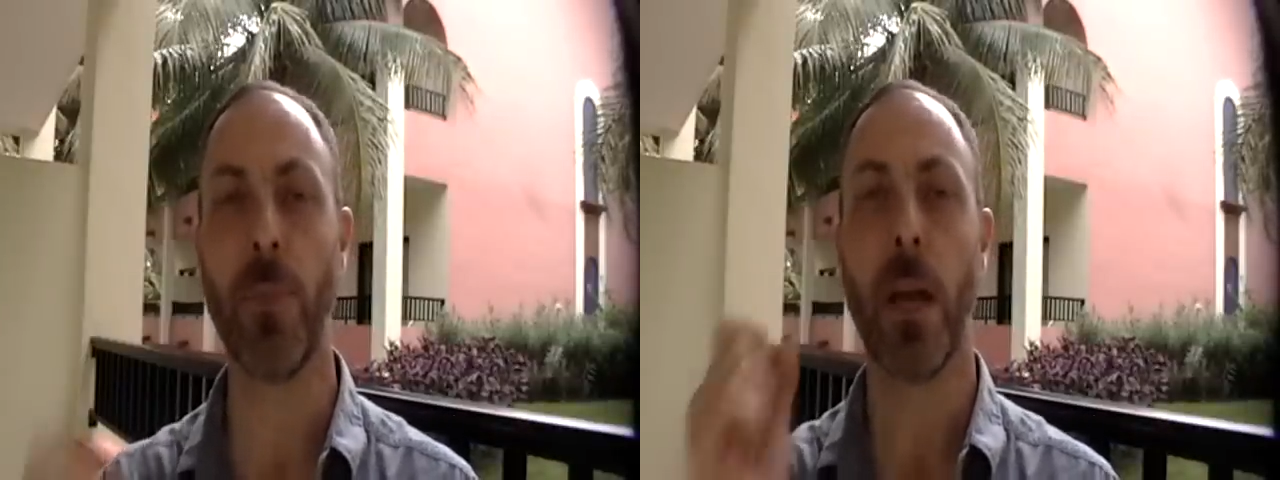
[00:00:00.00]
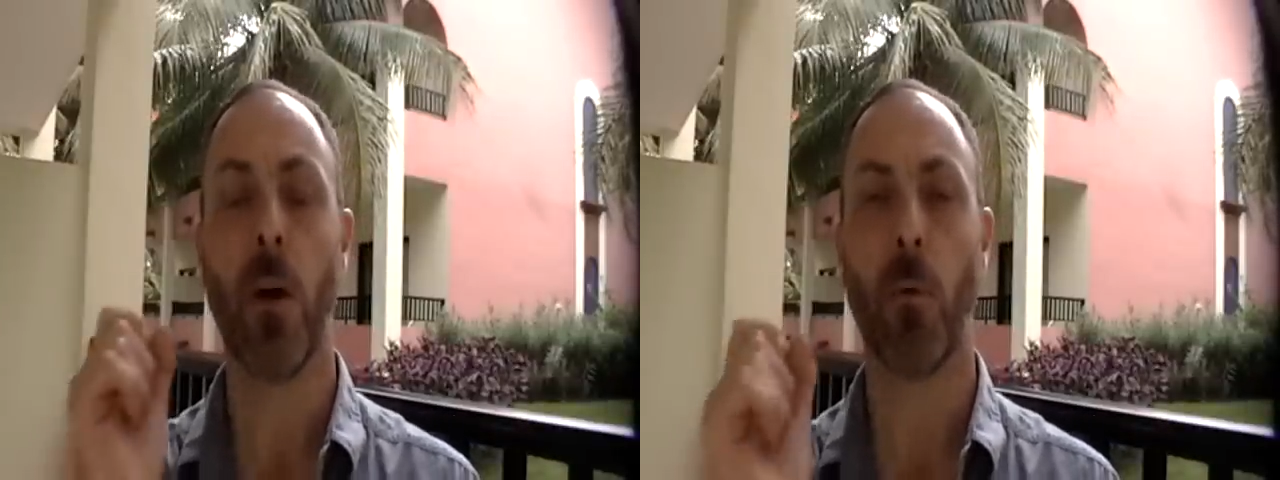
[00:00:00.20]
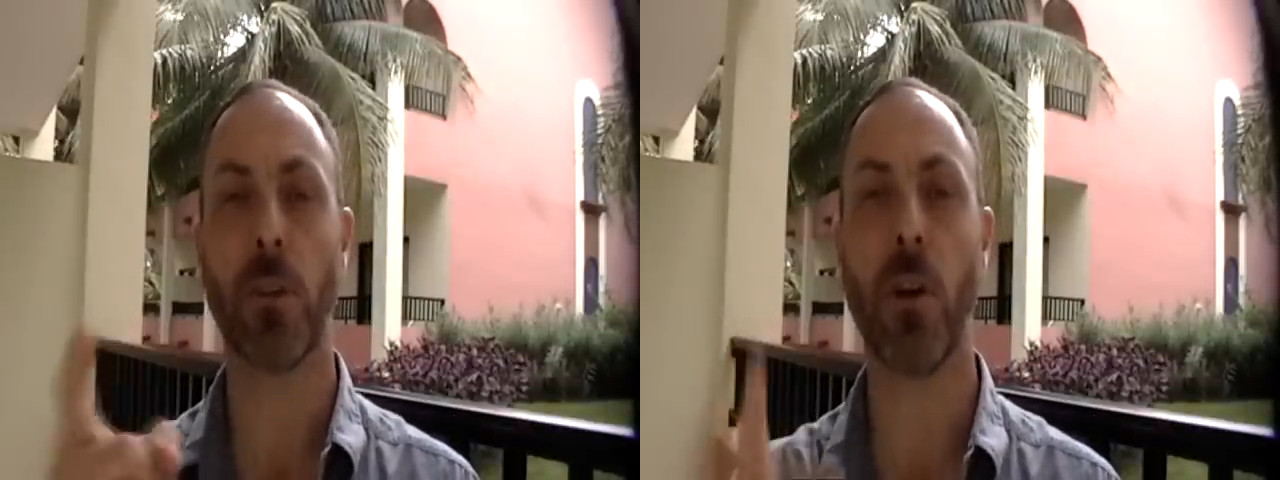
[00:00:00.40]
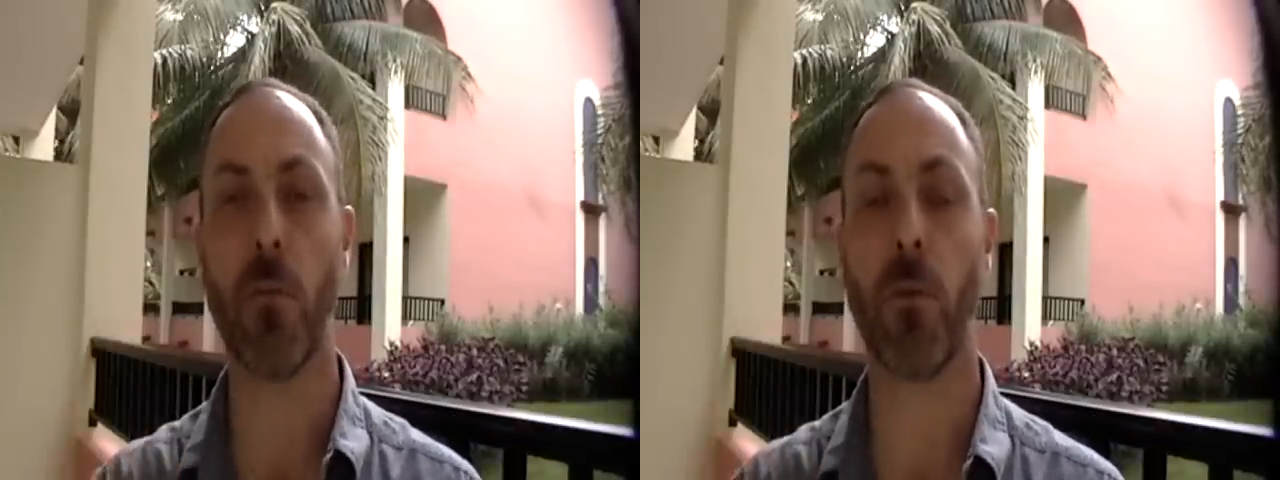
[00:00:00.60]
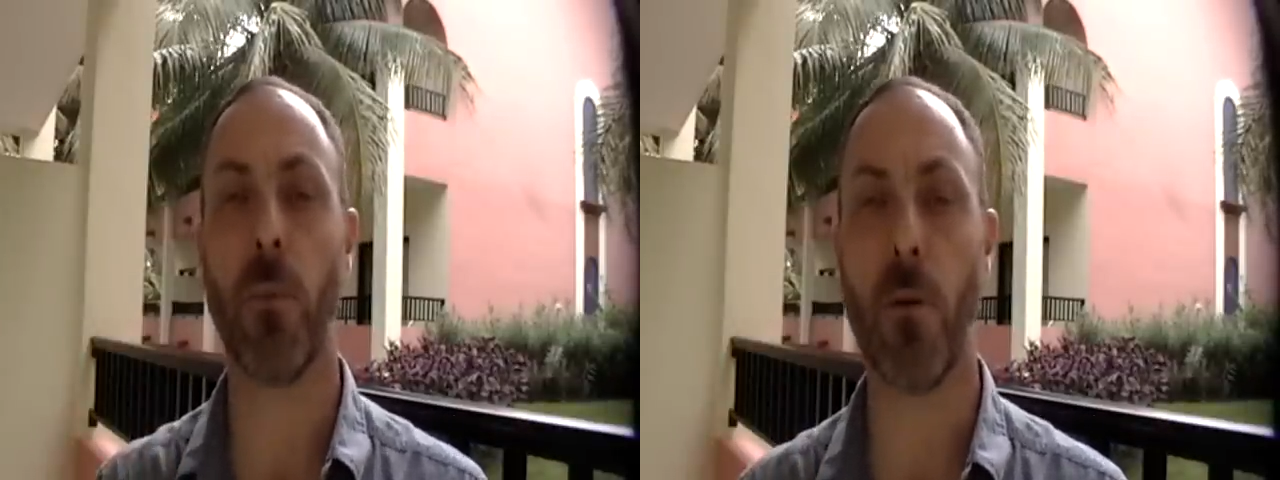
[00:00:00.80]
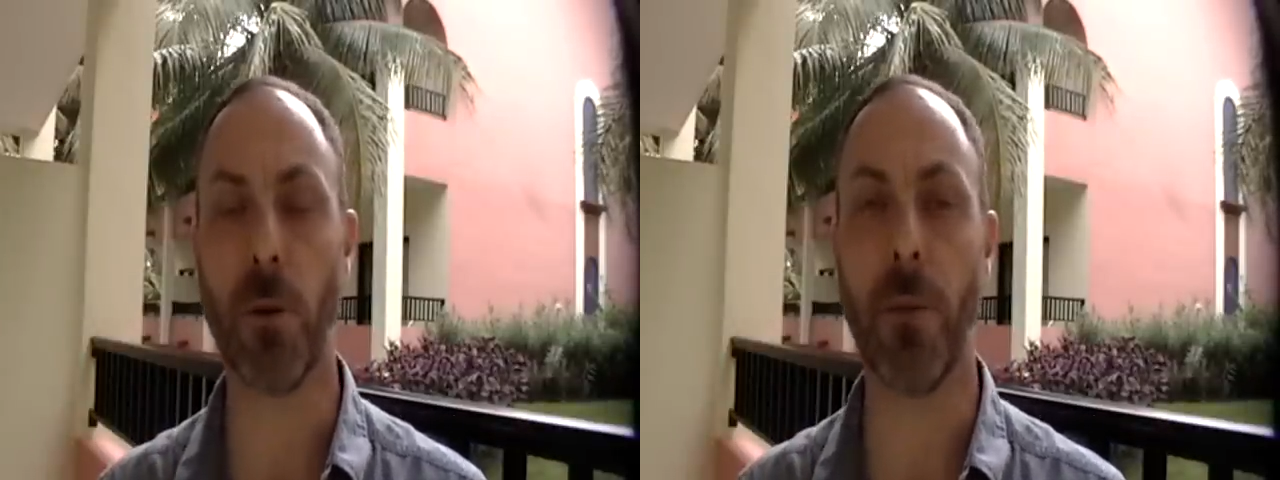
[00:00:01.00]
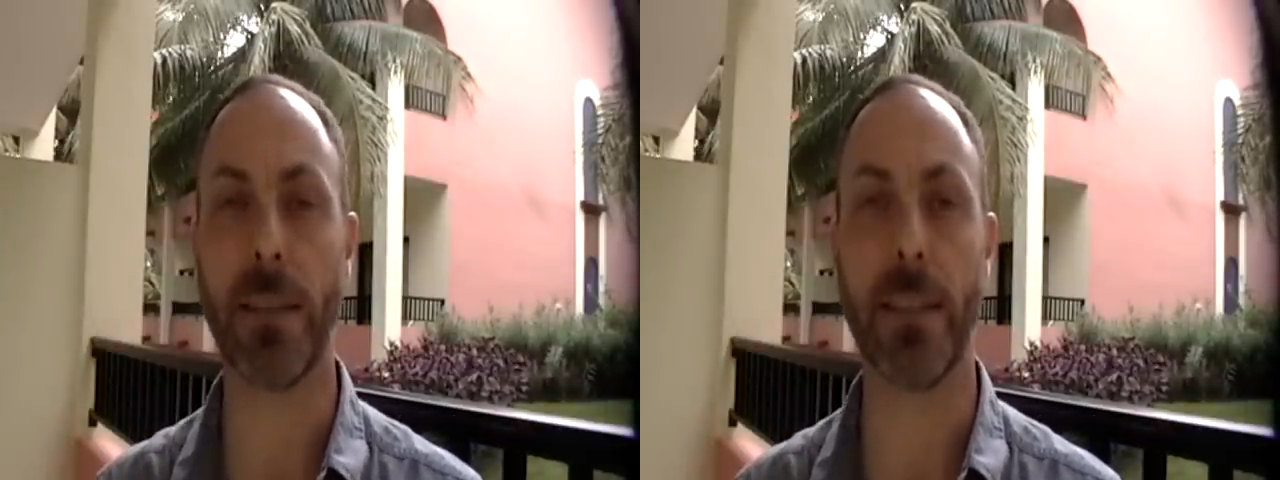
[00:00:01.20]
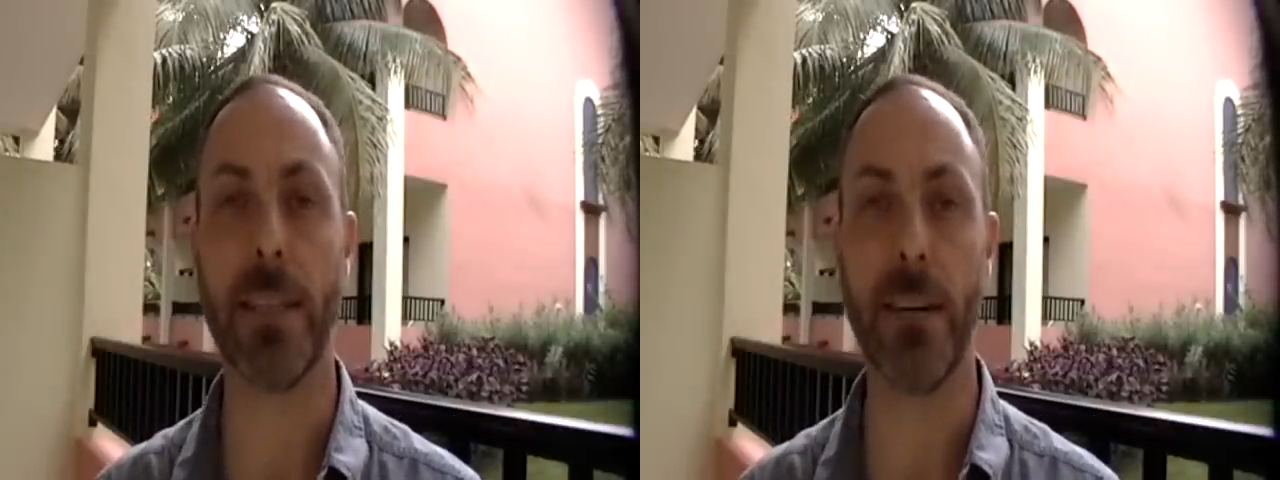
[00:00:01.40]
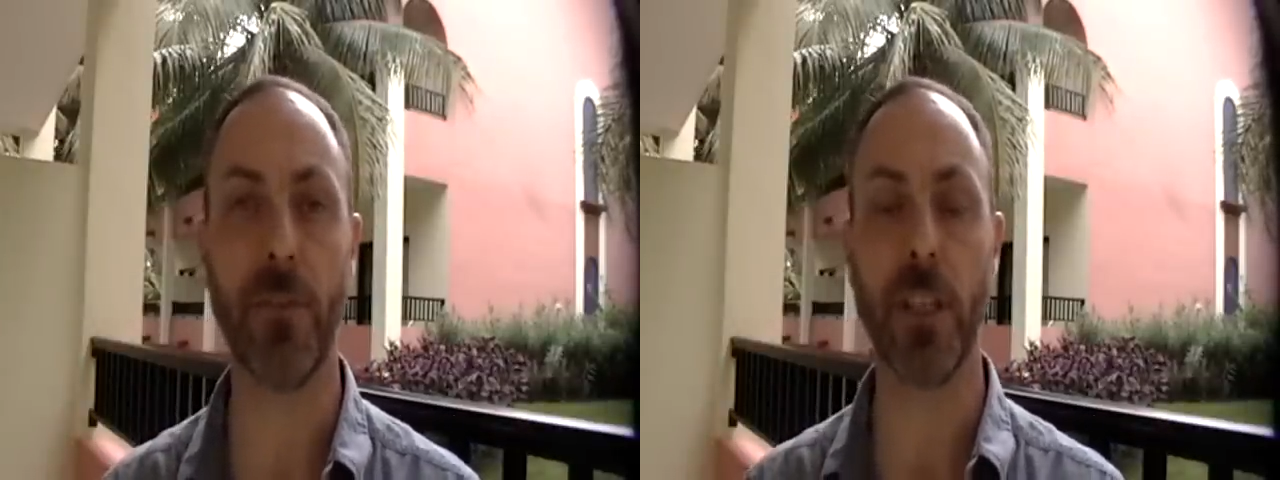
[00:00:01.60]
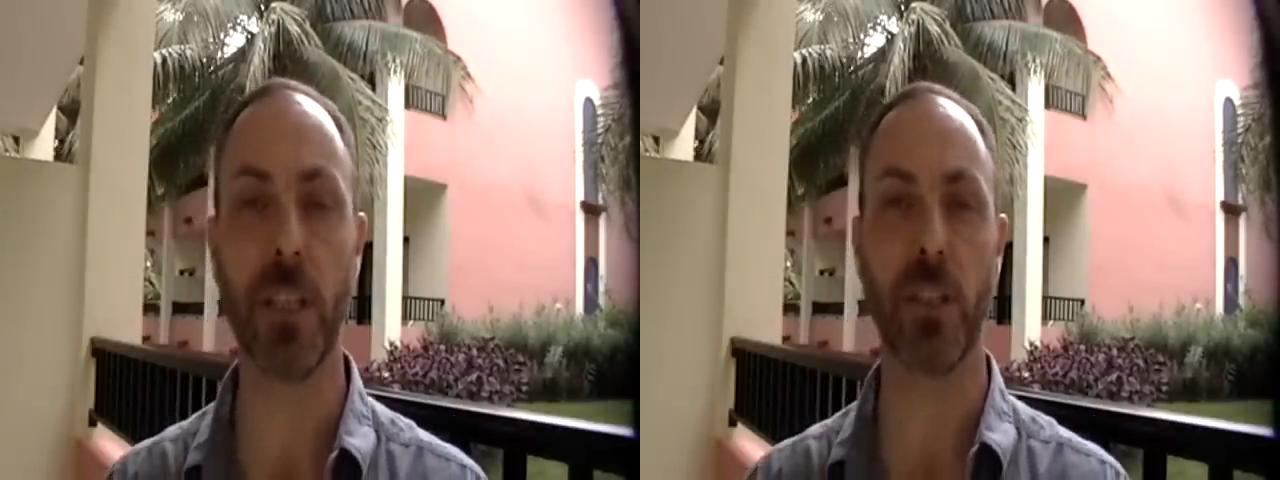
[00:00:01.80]
I want to talk for a moment about the
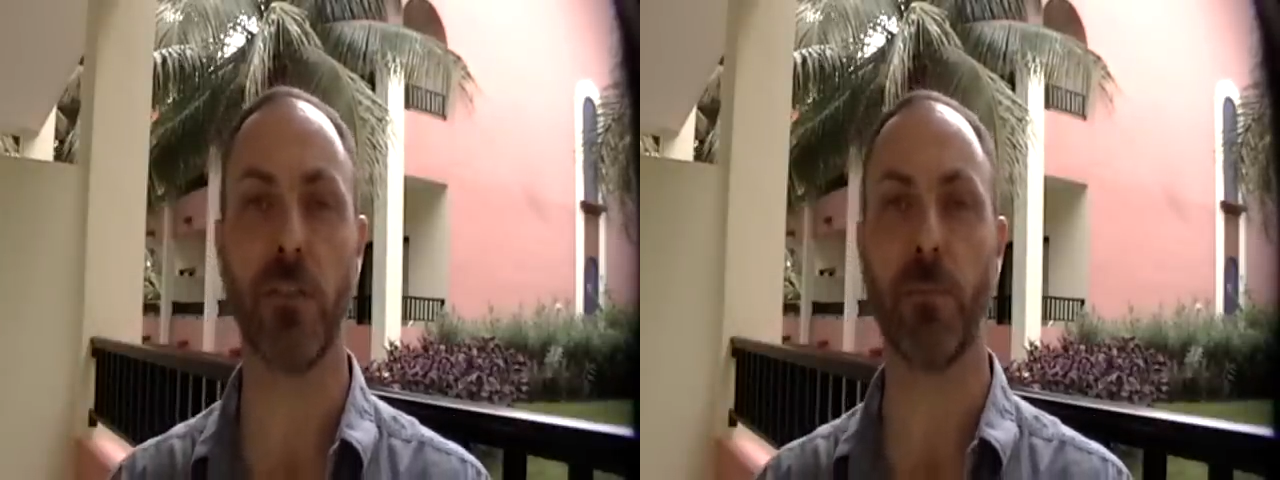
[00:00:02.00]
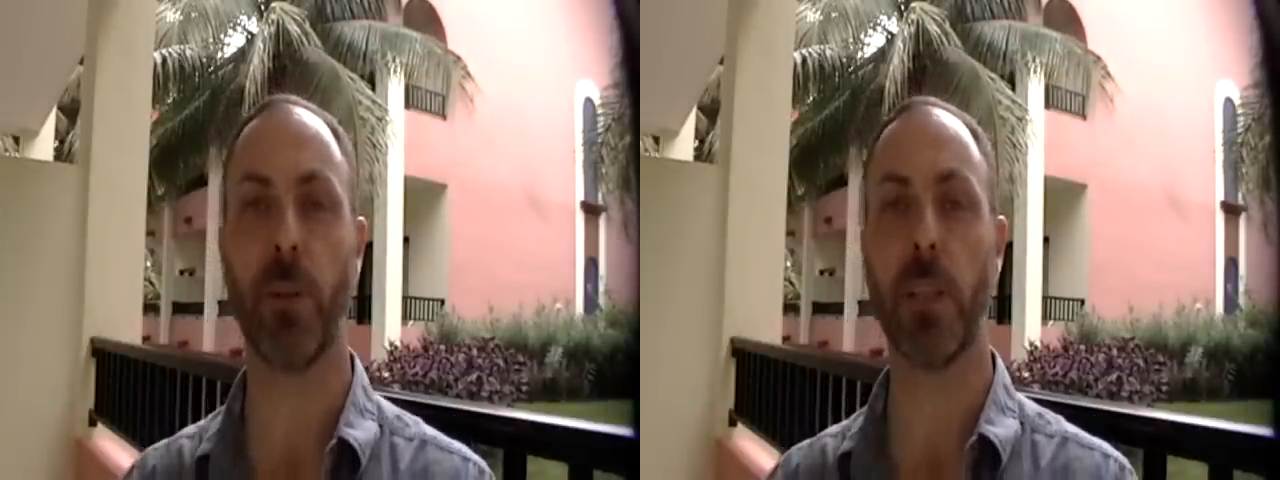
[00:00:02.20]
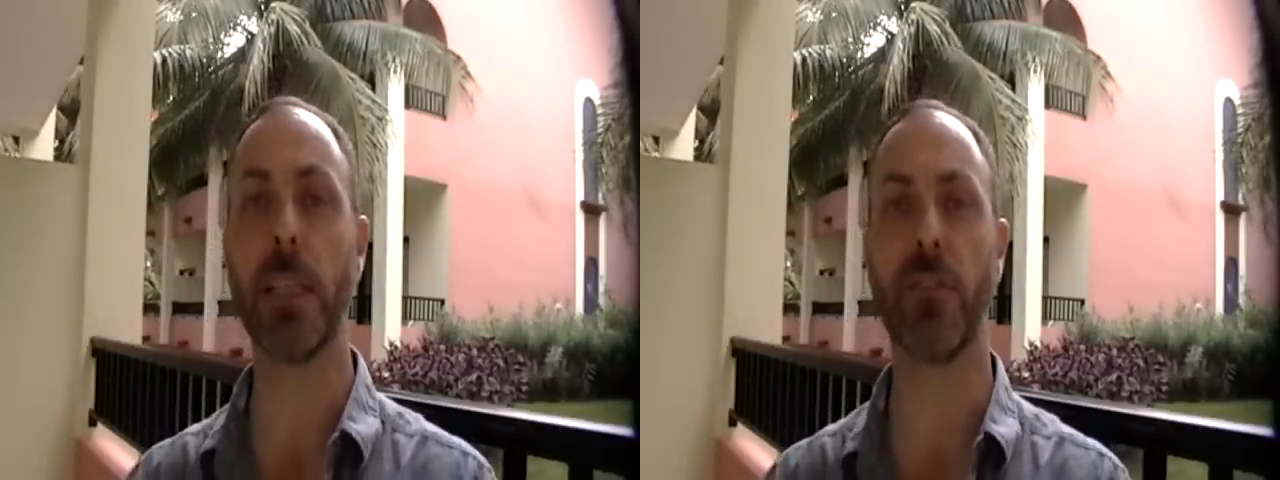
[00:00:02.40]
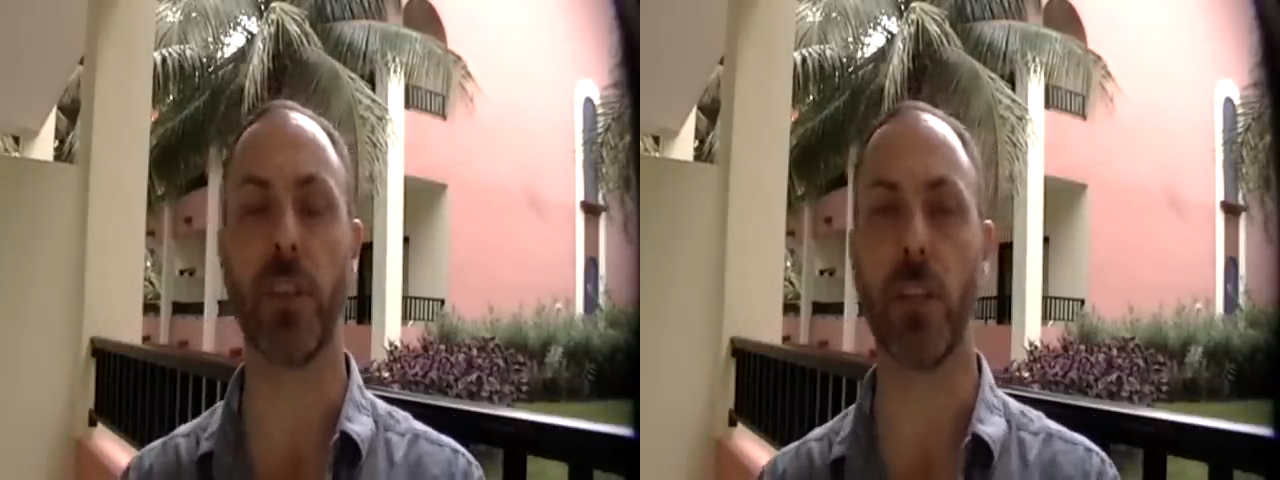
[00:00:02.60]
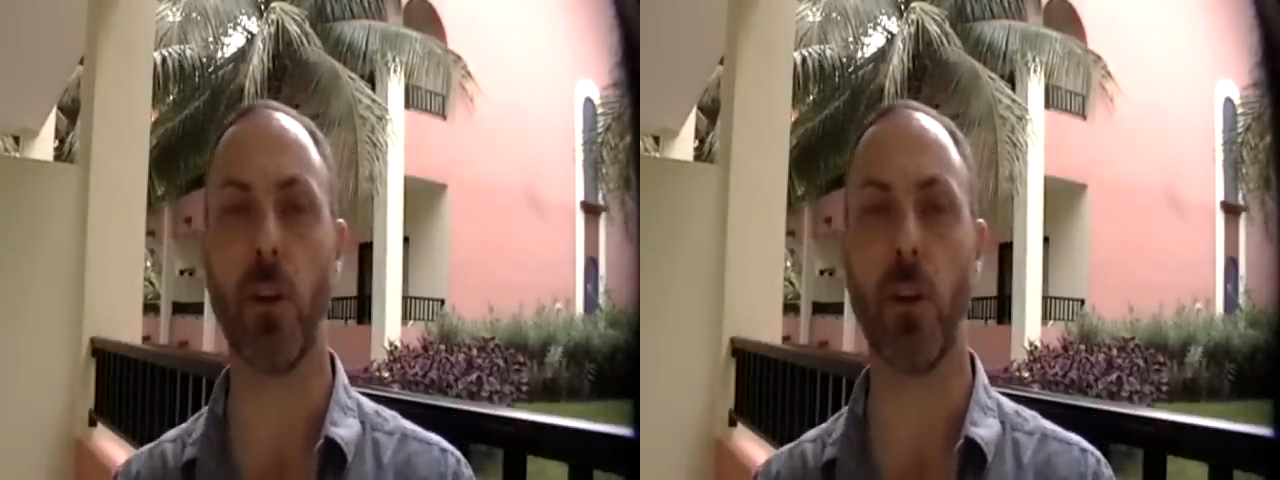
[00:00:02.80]
definition of policing.